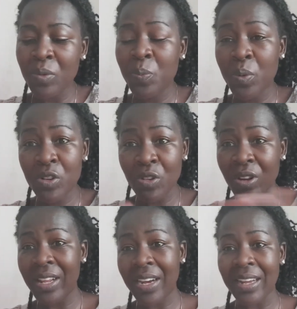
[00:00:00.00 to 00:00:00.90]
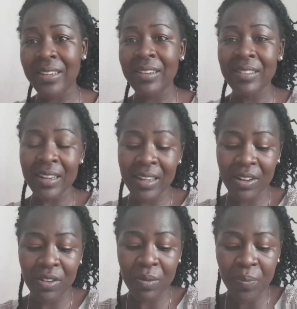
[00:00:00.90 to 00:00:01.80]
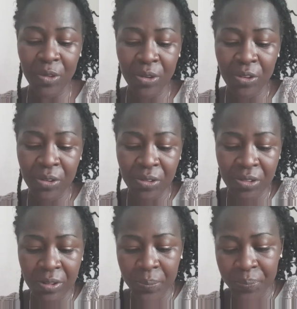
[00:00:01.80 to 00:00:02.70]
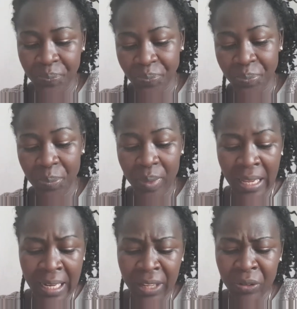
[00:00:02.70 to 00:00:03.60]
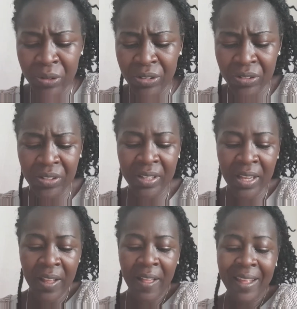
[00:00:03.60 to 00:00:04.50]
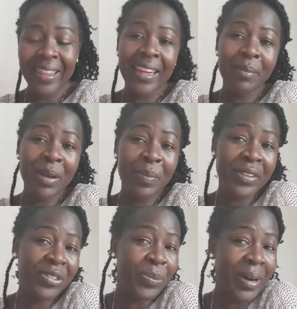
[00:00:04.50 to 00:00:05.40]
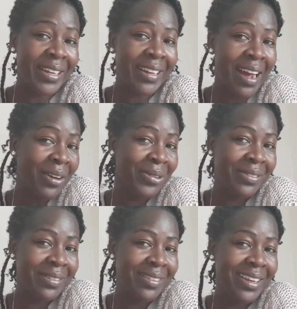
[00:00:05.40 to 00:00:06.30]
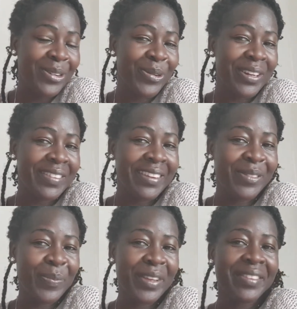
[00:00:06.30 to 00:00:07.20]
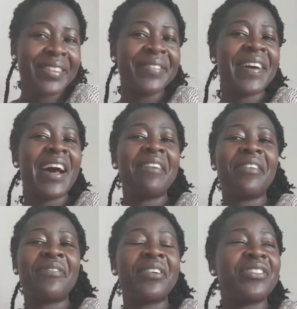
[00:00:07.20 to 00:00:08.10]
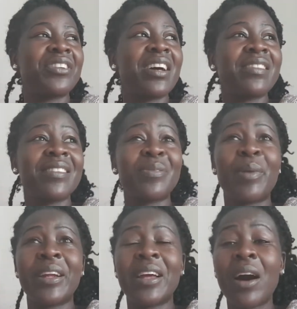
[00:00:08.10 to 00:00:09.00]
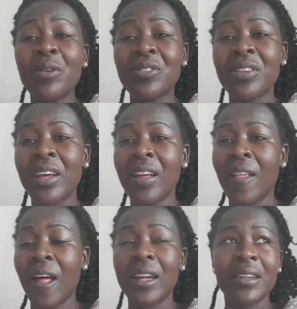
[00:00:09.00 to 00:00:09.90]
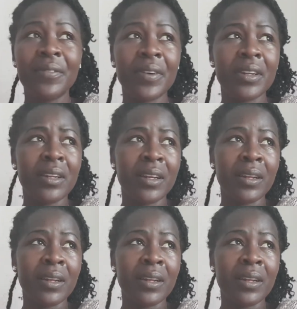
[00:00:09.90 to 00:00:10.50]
putting on the curtains and then you use electricity. Then maybe smart house, that one's expensive. I have a friend, she has a smart house. And even